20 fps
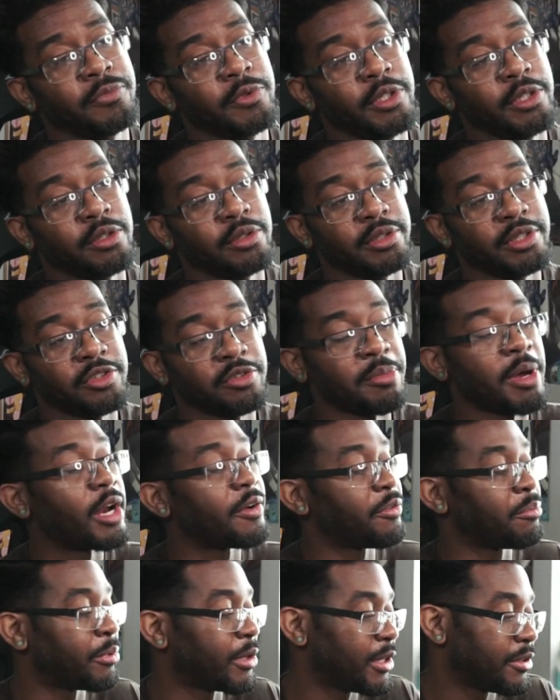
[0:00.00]
You know, it doesn't matter
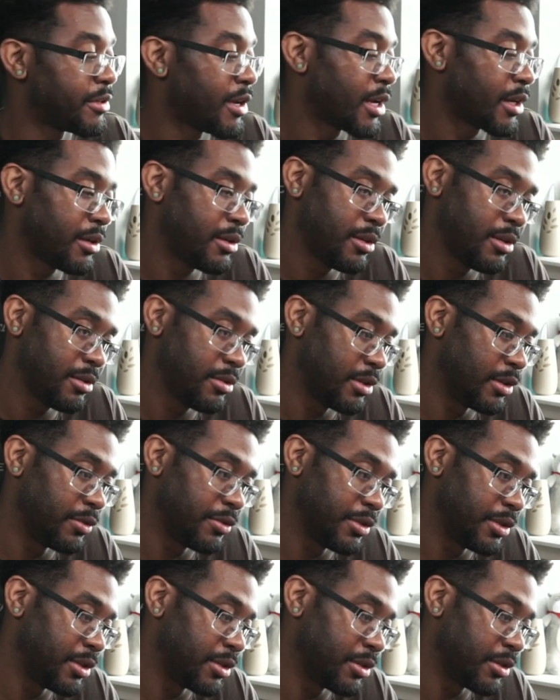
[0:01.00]
if you're playing Tekken,
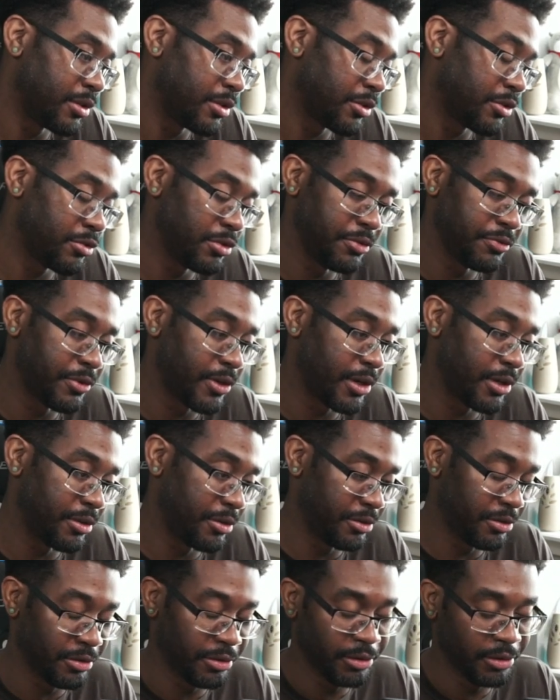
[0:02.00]
Guilty Gear, Street
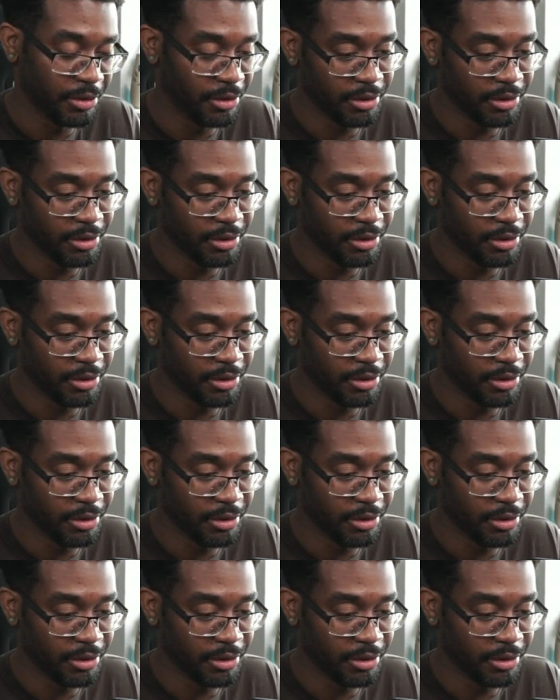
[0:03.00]
Fighter,